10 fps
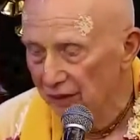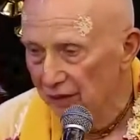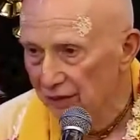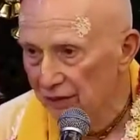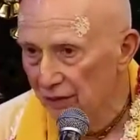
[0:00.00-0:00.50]

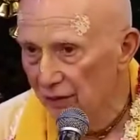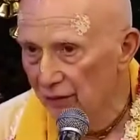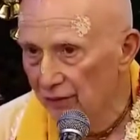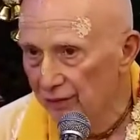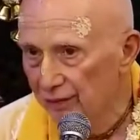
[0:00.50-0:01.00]
And
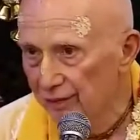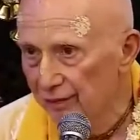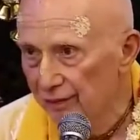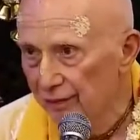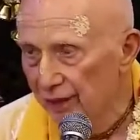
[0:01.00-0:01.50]
so
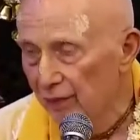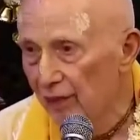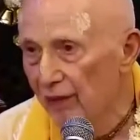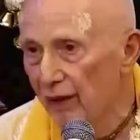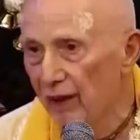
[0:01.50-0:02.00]
they
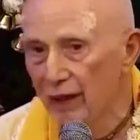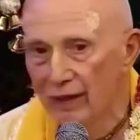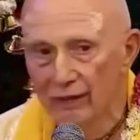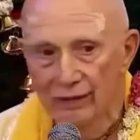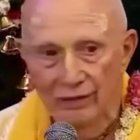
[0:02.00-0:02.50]
weren't
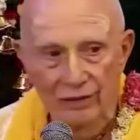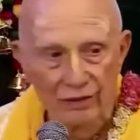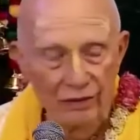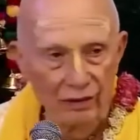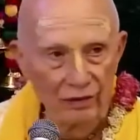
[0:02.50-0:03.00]
allowed.
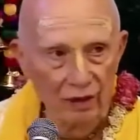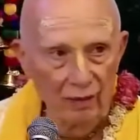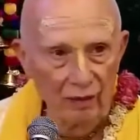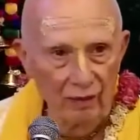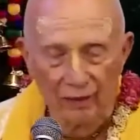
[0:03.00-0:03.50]
So
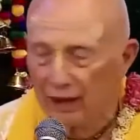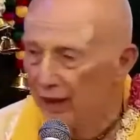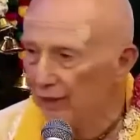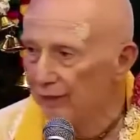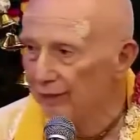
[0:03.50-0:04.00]
some of them
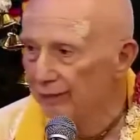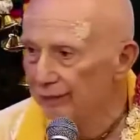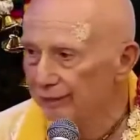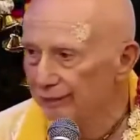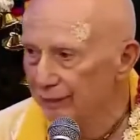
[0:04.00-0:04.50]
became
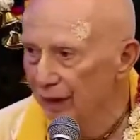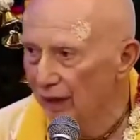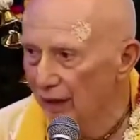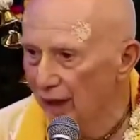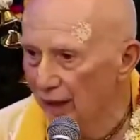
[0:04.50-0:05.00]

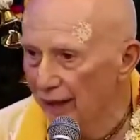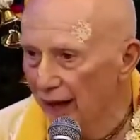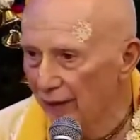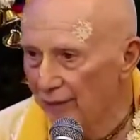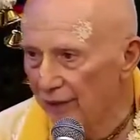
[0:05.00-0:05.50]

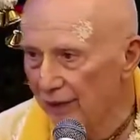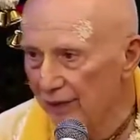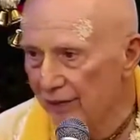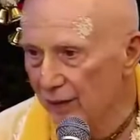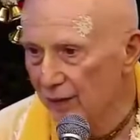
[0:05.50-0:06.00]
unhappy,
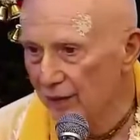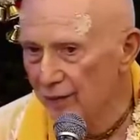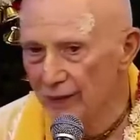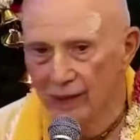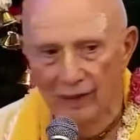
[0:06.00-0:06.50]
and some of
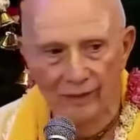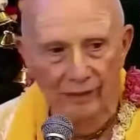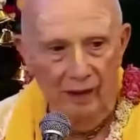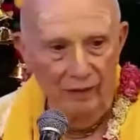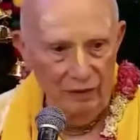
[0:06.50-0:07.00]
them
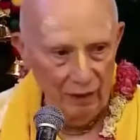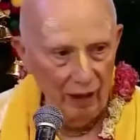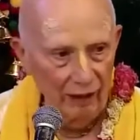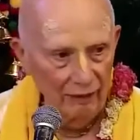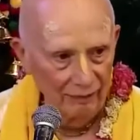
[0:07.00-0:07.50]
became
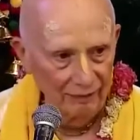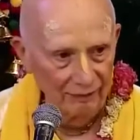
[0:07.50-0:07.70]
upset.